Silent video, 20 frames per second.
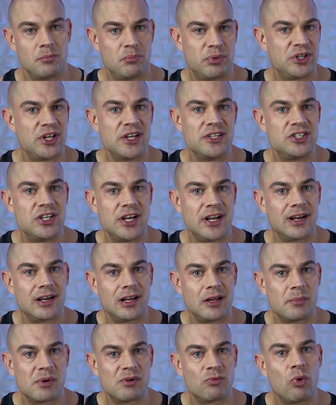potentiating a
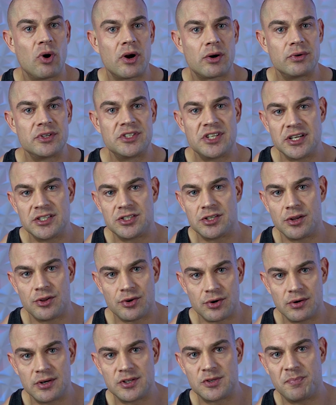little bit of water retention
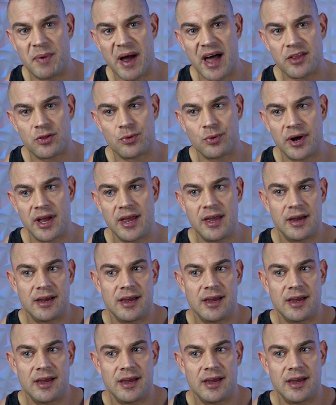through this pathway.